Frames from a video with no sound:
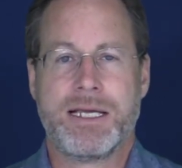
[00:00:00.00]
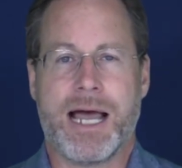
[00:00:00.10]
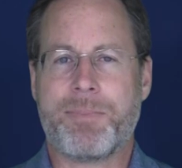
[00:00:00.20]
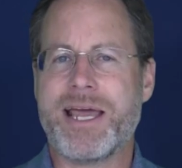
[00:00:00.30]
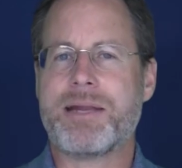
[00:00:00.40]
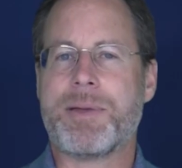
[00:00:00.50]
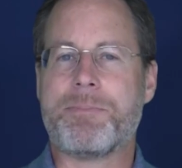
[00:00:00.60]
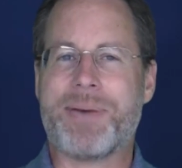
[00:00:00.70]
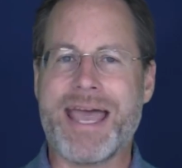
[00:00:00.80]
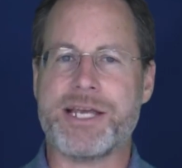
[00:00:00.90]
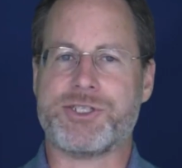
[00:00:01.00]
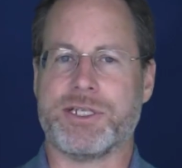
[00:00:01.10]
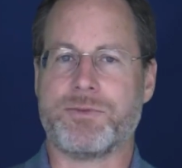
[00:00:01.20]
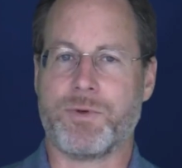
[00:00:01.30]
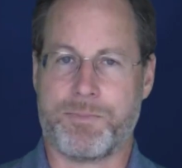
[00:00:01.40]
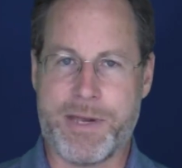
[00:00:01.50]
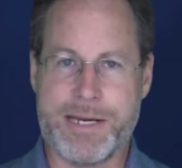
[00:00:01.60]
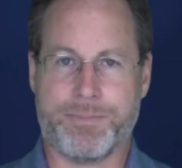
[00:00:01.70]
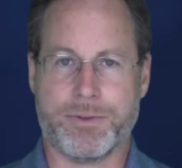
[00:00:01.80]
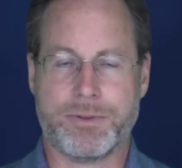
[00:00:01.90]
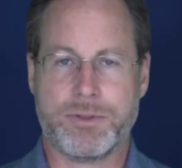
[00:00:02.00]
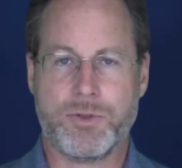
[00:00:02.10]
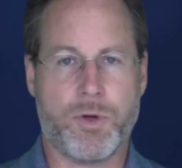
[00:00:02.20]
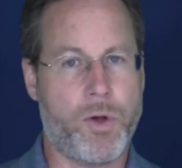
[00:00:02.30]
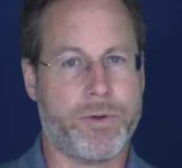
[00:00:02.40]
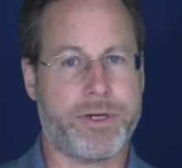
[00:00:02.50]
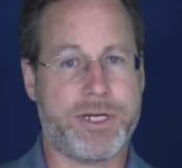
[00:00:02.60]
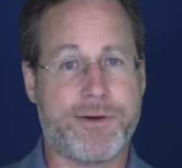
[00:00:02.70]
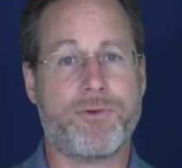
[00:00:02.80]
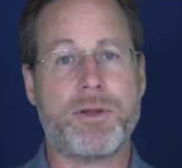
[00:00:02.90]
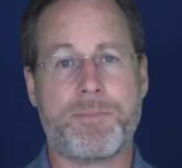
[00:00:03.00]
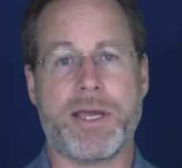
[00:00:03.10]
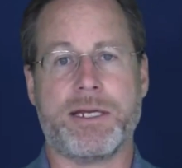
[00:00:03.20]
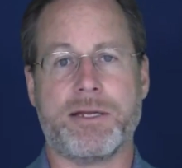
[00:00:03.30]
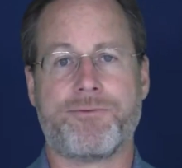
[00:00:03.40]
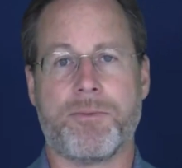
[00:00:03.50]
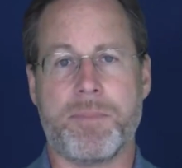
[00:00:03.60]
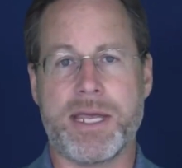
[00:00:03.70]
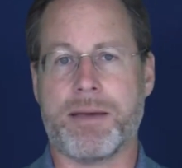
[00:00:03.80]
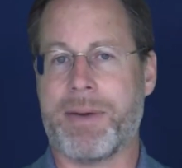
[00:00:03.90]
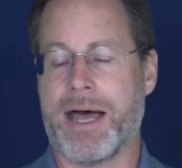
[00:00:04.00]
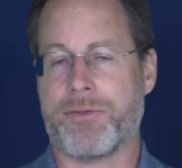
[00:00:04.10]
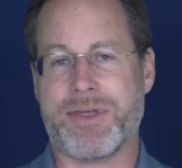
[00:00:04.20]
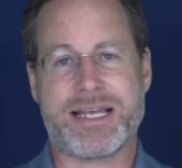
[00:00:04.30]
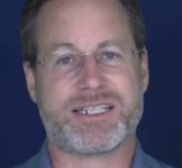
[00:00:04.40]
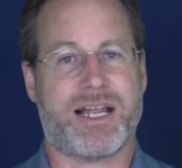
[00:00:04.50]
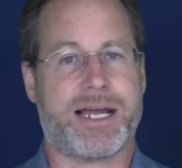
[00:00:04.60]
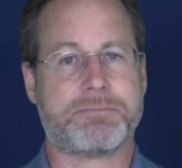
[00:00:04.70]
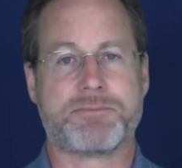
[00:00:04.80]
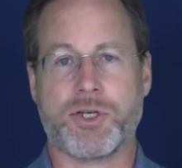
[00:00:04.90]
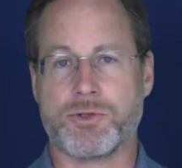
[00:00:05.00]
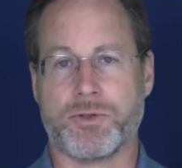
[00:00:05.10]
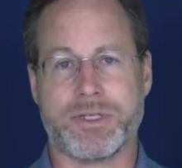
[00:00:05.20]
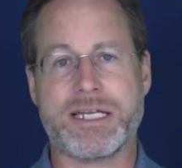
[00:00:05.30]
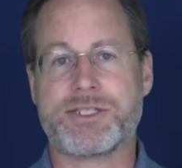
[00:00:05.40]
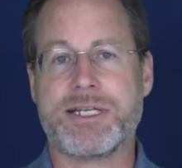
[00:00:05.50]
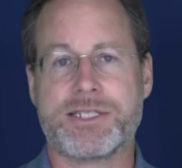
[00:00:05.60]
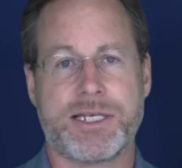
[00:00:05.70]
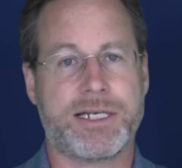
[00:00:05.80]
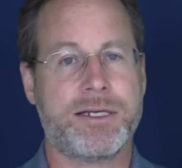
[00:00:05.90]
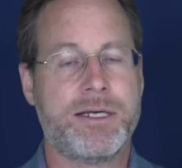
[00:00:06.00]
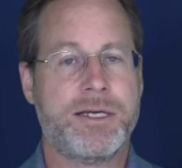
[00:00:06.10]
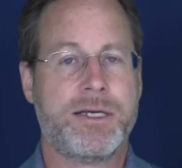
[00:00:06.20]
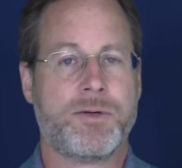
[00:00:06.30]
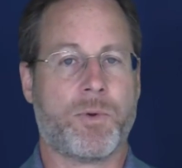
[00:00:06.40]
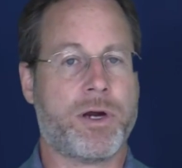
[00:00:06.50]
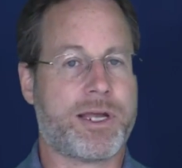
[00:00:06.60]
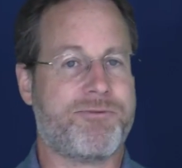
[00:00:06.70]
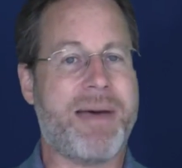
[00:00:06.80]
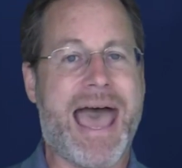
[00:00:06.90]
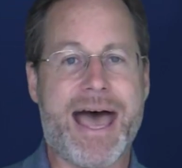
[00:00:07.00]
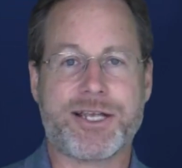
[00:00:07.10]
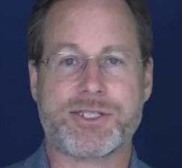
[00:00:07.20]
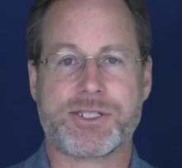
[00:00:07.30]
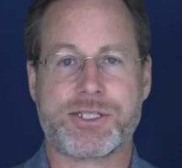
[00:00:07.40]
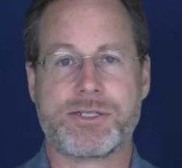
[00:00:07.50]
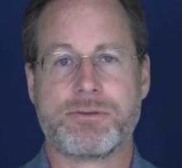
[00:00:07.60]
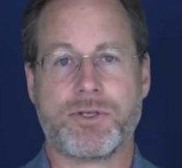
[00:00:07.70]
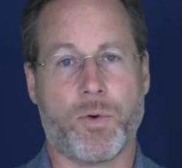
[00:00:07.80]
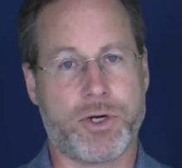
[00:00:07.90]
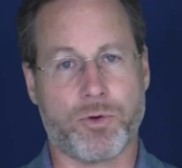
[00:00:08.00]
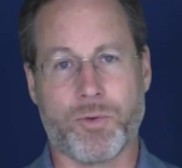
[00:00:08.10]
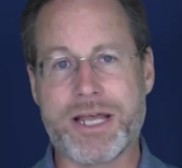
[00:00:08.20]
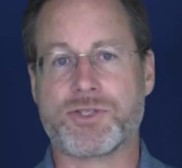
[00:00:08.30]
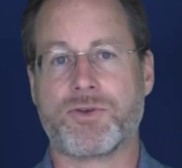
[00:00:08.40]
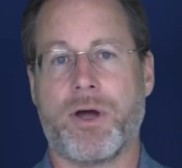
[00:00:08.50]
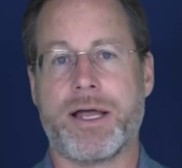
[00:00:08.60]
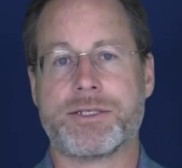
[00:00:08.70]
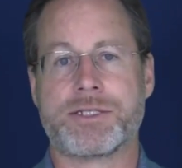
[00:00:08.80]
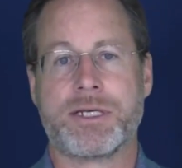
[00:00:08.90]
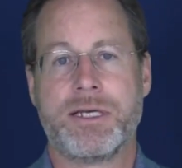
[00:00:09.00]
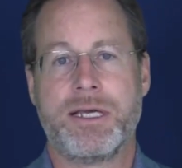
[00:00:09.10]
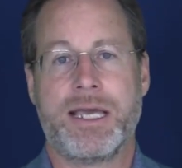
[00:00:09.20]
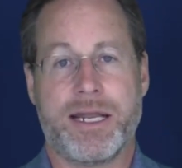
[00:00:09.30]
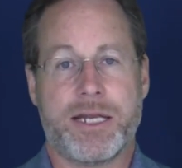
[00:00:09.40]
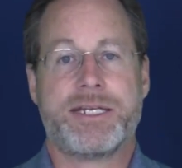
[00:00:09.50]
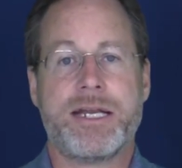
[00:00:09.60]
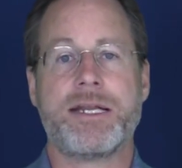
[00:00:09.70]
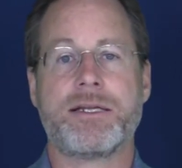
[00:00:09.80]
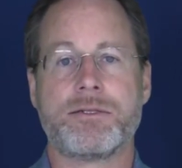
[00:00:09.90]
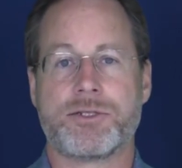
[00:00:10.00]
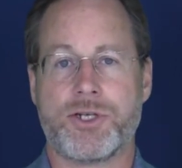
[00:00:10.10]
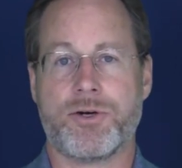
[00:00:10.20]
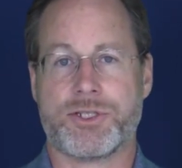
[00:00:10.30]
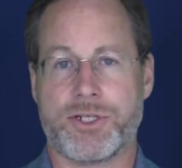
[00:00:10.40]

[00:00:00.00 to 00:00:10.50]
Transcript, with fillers: I plan to be patient with people who hold a different opinion from me about things like social distancing, wearing of masks, going to restaurants, and attending church